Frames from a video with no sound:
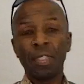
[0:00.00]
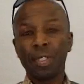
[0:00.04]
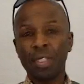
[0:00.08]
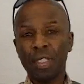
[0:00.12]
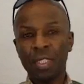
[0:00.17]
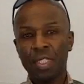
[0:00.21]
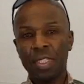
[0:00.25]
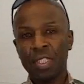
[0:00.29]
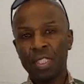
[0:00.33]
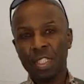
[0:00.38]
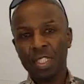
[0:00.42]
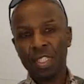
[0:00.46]

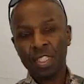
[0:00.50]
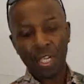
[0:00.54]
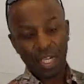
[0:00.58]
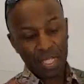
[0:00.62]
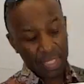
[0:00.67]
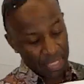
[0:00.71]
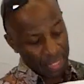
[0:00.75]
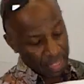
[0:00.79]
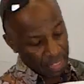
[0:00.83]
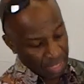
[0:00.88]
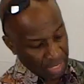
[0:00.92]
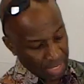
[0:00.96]
this is a
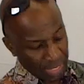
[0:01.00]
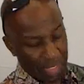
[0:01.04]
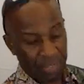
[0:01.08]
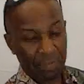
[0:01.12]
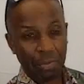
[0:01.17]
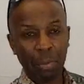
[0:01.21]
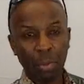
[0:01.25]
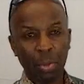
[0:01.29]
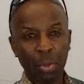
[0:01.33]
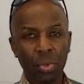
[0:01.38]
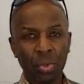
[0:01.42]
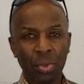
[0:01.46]
site in
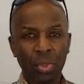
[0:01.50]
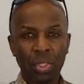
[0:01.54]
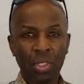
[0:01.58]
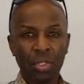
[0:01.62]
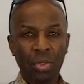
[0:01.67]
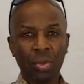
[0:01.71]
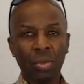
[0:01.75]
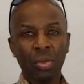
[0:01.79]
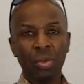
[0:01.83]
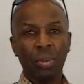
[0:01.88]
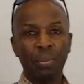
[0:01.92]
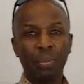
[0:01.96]
Liverpool. It's
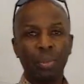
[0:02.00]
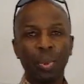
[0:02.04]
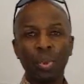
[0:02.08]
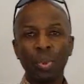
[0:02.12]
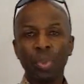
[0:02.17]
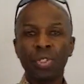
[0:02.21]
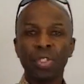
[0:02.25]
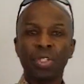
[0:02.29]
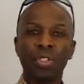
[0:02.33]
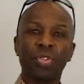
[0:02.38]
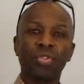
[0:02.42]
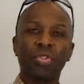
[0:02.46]
called the
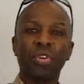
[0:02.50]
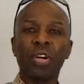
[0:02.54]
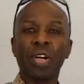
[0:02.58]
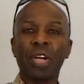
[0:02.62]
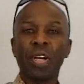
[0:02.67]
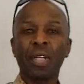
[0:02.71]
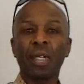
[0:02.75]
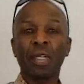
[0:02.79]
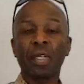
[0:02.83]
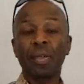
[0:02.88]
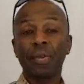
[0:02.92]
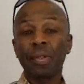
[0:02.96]
Baltic
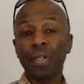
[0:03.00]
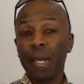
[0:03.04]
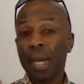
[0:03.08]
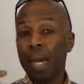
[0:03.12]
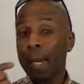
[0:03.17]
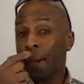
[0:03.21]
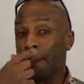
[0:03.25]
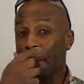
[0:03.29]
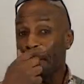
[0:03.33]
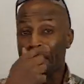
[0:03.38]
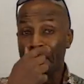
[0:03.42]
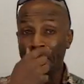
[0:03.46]
Triangle,
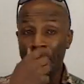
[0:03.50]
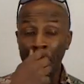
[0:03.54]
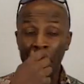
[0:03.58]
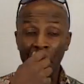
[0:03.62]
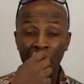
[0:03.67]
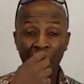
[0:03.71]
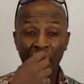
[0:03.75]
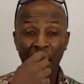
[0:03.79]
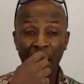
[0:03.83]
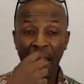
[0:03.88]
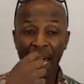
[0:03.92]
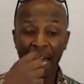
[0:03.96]
okay?
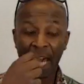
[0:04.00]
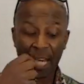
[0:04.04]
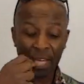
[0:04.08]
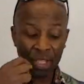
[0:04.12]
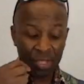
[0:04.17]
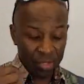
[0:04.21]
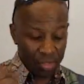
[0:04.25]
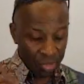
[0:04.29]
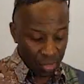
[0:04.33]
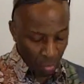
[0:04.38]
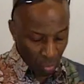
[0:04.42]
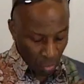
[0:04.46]

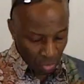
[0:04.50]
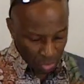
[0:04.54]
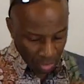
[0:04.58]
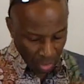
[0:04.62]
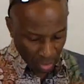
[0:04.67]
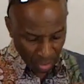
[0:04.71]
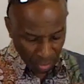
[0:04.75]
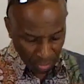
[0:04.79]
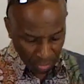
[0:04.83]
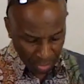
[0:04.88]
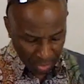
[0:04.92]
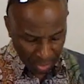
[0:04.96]
And we're
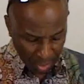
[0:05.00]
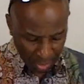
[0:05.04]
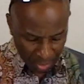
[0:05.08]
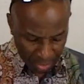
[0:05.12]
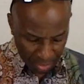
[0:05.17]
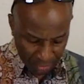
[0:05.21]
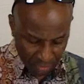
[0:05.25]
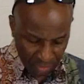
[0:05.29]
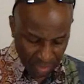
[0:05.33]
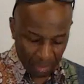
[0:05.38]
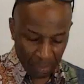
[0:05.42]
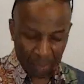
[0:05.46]
not looking at
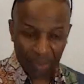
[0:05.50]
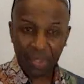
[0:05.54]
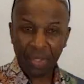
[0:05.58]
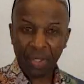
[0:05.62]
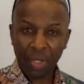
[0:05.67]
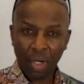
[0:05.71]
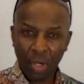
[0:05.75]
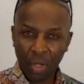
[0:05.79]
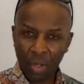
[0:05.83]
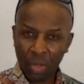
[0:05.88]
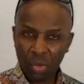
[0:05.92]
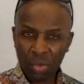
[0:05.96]
developing the
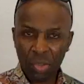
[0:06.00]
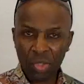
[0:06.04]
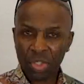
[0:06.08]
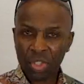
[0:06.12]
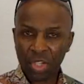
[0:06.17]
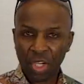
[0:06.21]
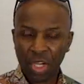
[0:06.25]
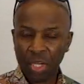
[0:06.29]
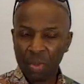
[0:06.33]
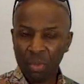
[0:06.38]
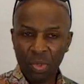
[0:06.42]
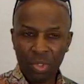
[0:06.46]
whole
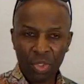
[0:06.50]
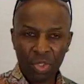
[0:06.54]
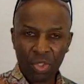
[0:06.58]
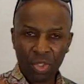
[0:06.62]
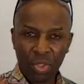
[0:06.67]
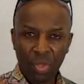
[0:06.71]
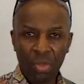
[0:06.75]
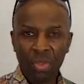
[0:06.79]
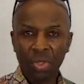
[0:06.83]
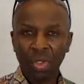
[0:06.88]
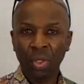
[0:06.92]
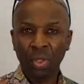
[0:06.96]
site. We're just
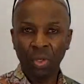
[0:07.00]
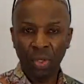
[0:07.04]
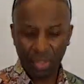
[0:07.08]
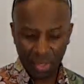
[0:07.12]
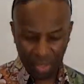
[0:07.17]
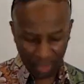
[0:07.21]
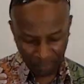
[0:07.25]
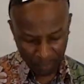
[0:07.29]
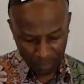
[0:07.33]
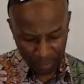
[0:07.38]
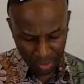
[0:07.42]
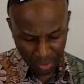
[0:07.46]
going to look
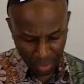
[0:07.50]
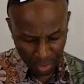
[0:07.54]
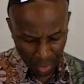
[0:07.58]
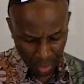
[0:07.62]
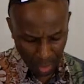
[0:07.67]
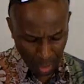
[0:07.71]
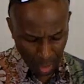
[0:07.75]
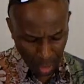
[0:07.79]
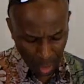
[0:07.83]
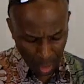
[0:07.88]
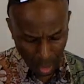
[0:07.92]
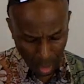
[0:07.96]
at
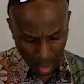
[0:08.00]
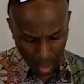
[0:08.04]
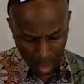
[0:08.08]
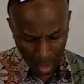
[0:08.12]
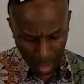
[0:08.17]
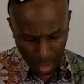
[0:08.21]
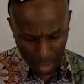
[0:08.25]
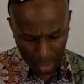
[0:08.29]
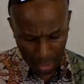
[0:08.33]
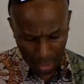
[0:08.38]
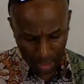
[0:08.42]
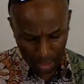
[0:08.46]

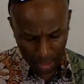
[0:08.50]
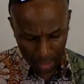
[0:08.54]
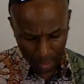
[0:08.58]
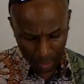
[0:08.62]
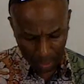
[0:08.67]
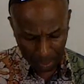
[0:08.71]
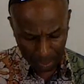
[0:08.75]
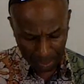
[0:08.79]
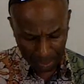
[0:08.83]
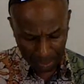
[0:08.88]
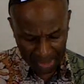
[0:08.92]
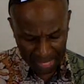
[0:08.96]
a little
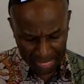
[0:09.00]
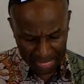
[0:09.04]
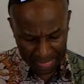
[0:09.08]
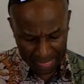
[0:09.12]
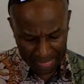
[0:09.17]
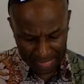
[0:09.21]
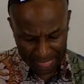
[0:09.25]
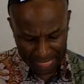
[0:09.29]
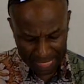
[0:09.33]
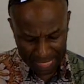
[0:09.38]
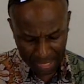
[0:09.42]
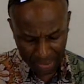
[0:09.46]
bit
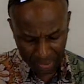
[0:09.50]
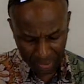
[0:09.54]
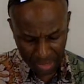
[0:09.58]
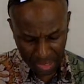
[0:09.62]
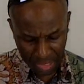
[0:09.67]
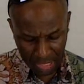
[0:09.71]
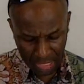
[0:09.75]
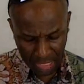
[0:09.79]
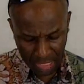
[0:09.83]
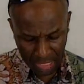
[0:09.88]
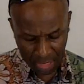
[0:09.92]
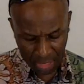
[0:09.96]
down
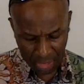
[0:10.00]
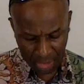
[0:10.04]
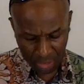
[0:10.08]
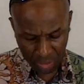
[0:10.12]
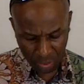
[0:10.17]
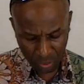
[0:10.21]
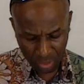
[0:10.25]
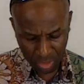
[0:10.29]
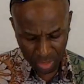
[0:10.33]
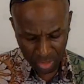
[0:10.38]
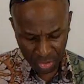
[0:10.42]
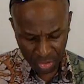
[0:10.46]
here,
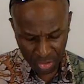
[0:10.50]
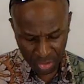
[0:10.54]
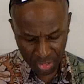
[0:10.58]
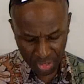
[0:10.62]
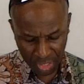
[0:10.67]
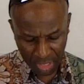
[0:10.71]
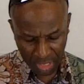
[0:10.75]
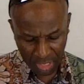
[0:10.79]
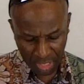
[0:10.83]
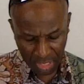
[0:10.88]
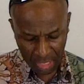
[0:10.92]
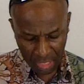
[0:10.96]
which
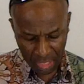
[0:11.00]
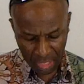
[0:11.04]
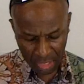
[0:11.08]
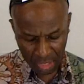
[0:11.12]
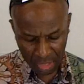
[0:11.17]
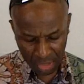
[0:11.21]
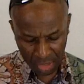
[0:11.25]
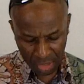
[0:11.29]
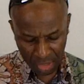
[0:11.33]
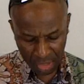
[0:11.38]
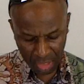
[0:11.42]
is,